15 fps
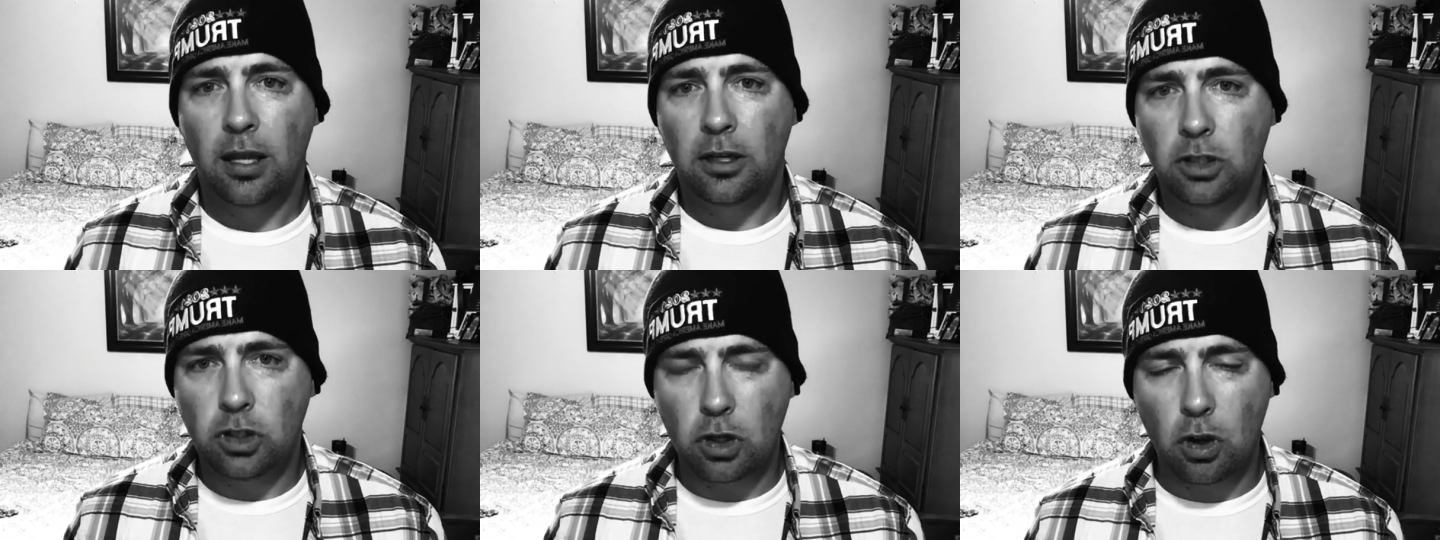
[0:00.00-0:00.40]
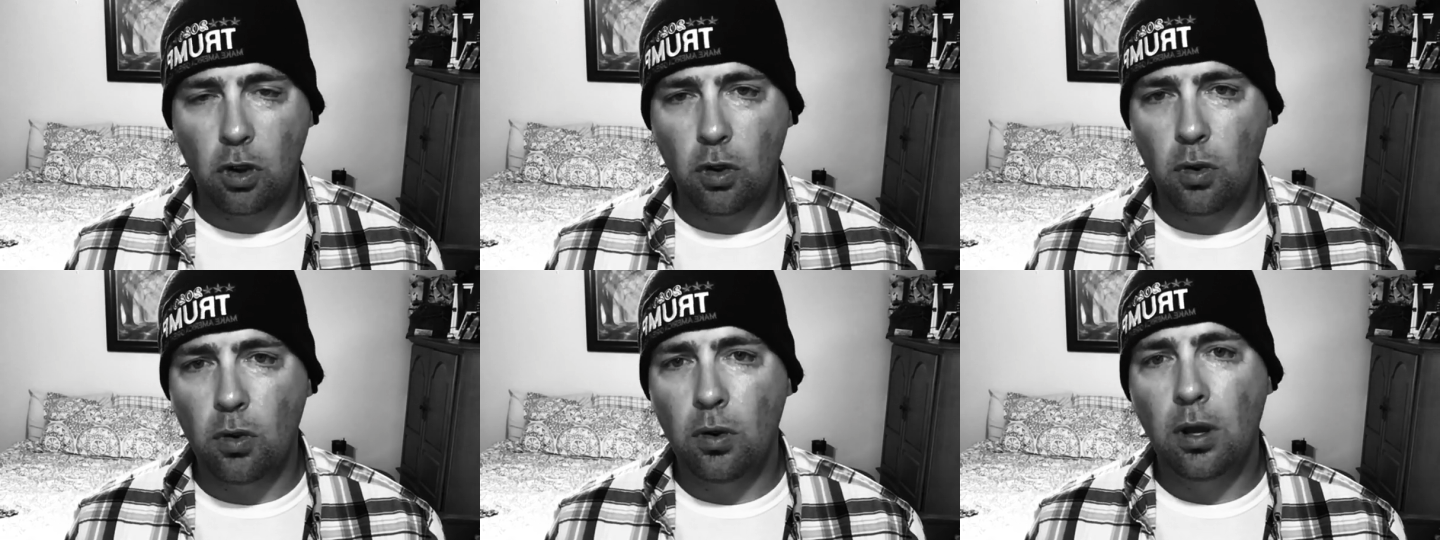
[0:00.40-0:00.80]

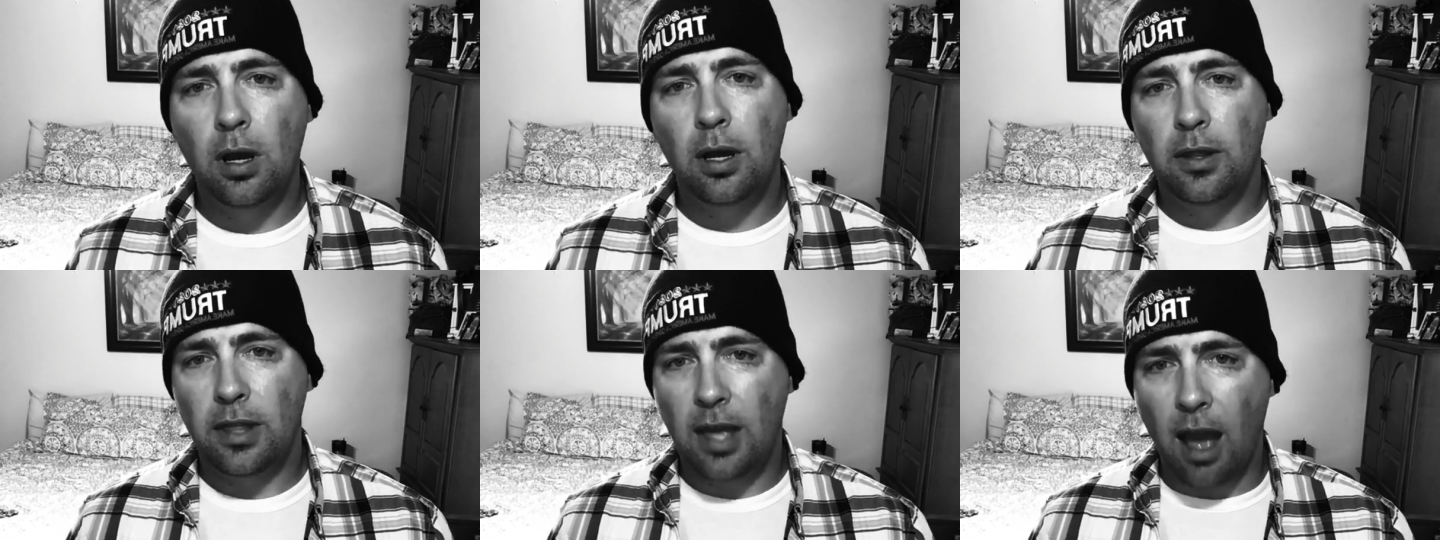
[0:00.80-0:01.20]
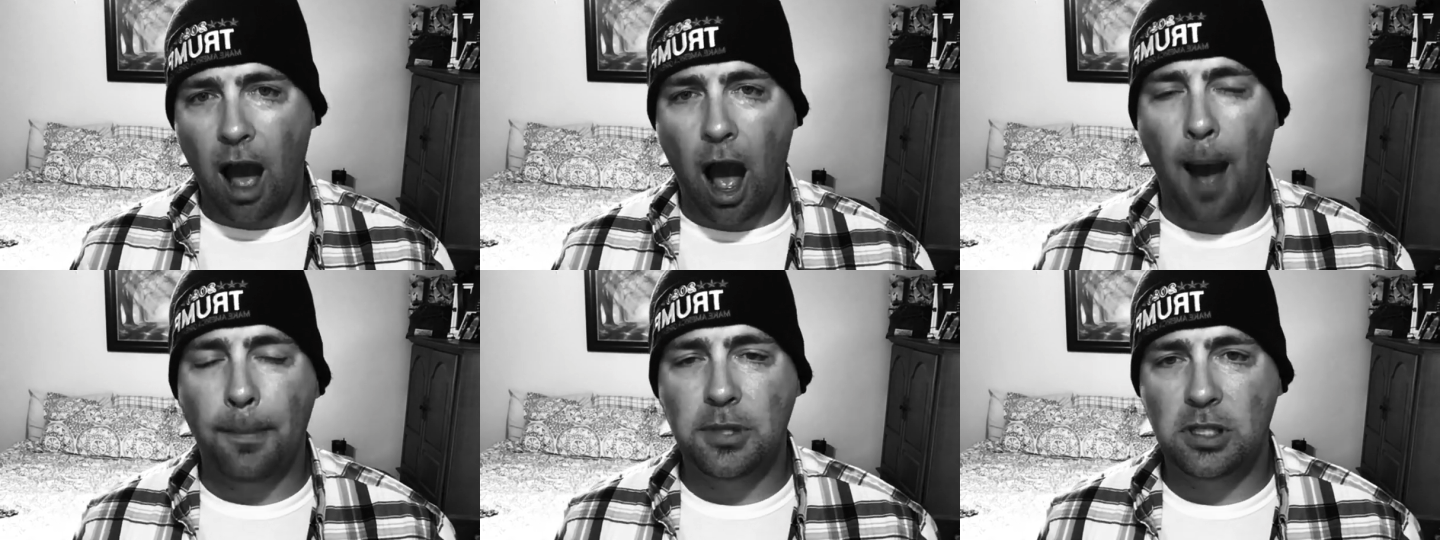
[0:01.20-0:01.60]
Do the
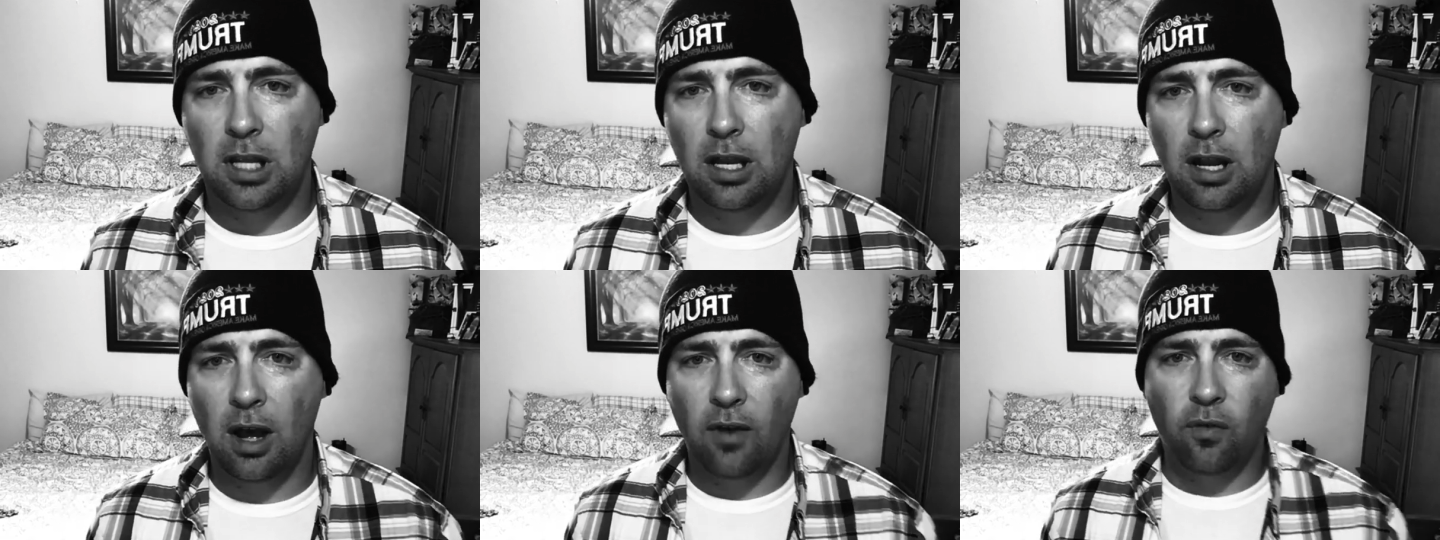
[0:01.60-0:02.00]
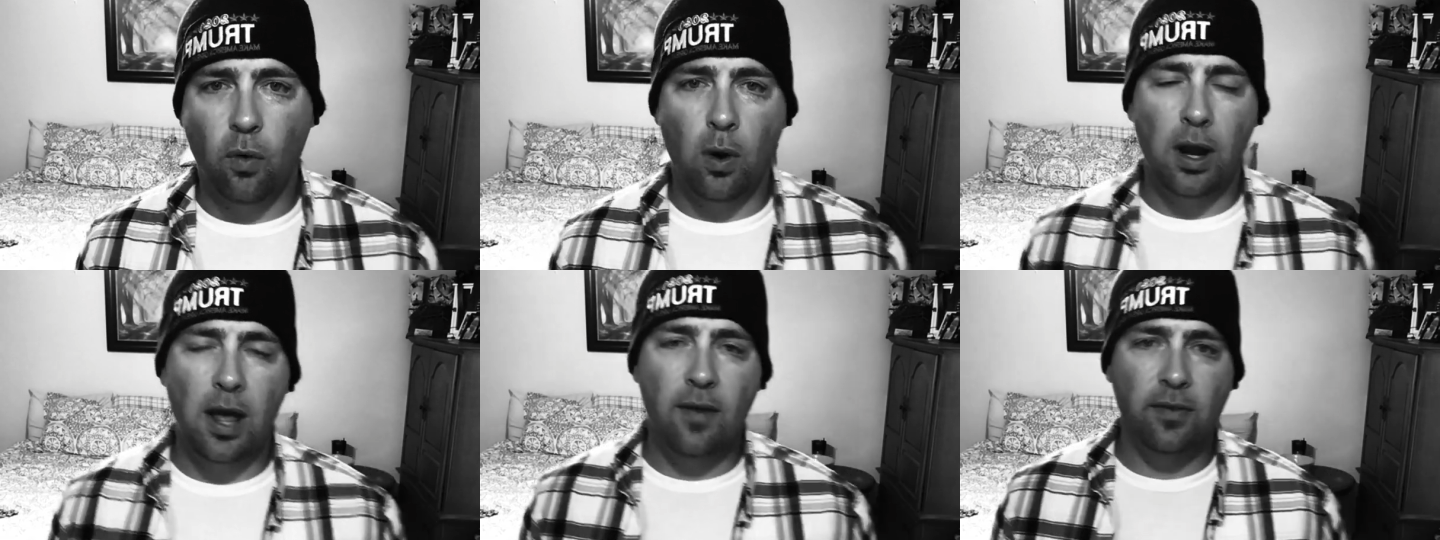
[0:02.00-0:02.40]
opposite of
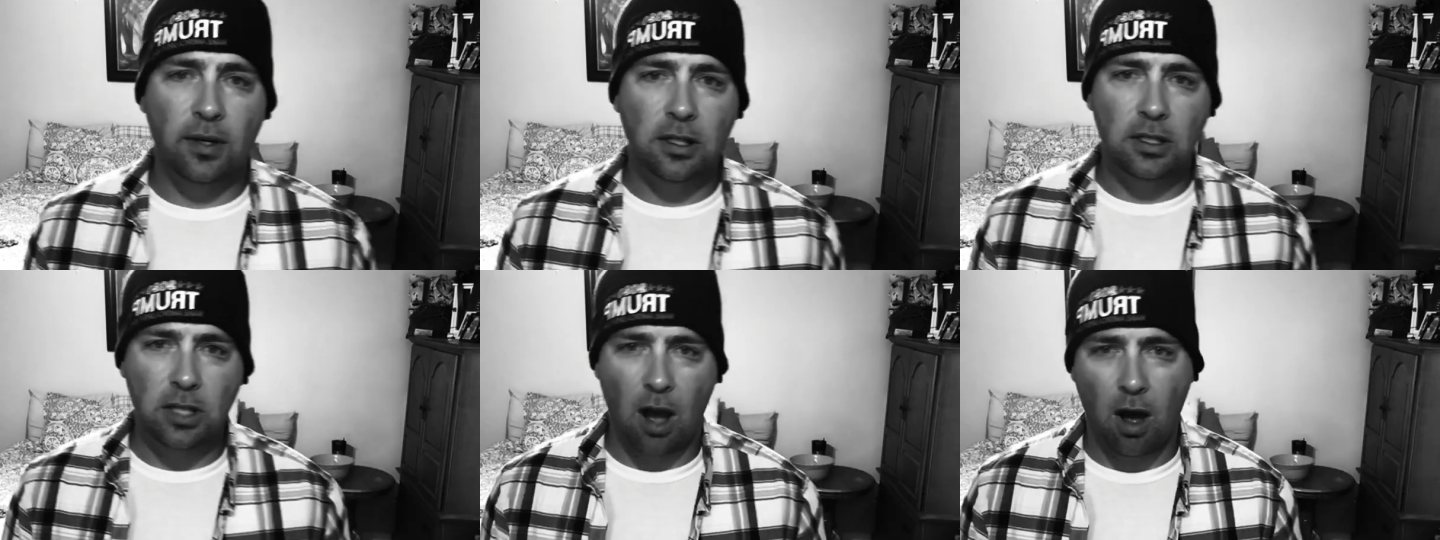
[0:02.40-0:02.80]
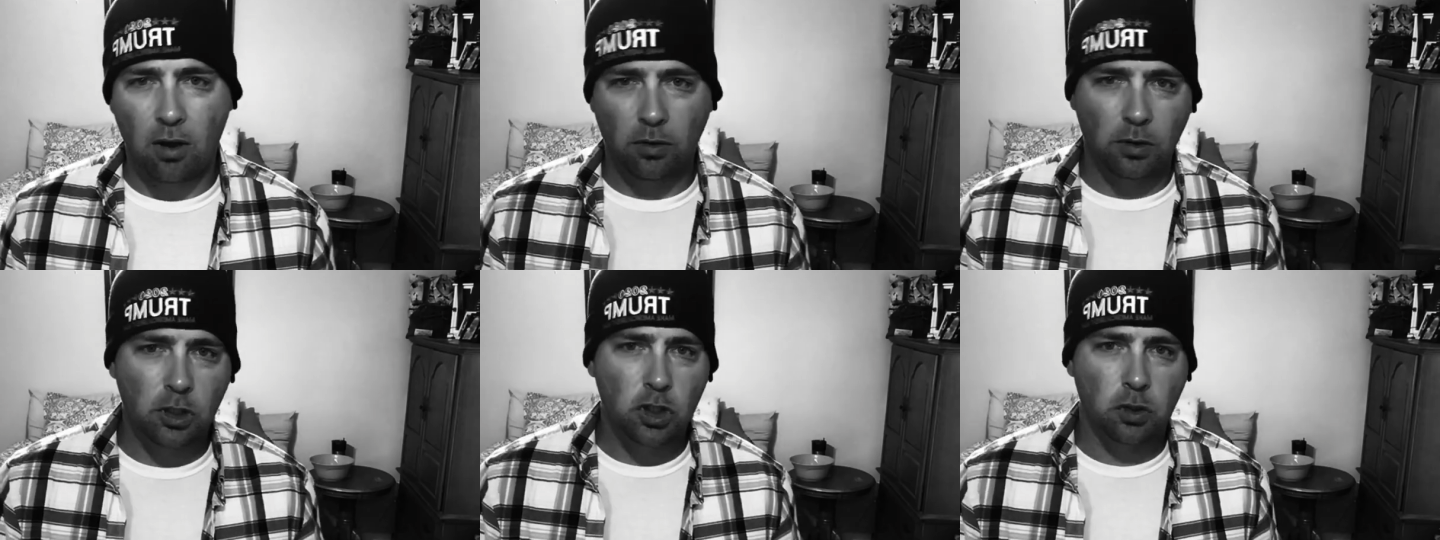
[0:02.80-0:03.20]
whatever
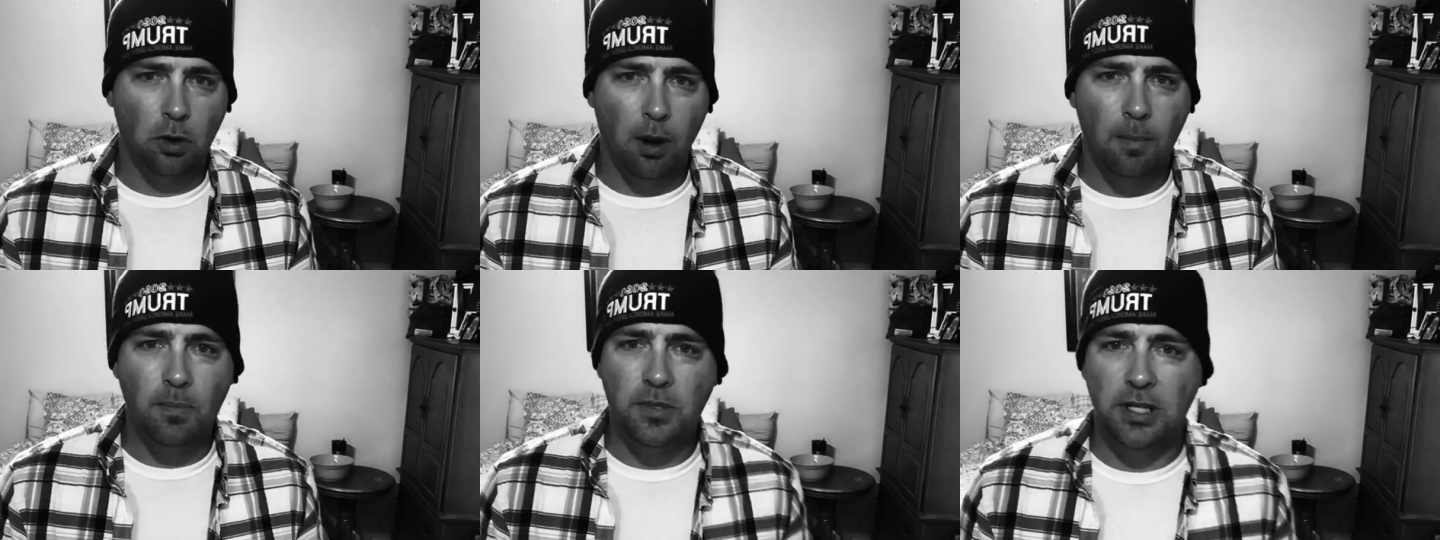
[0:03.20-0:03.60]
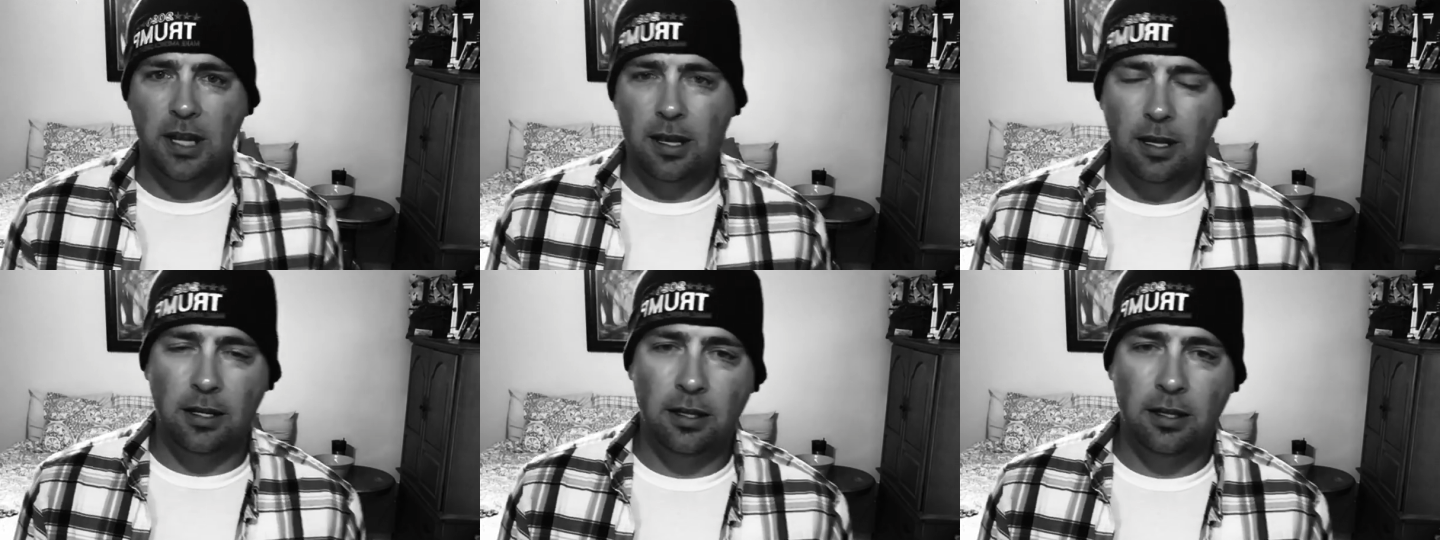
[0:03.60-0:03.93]
Donald Trump did.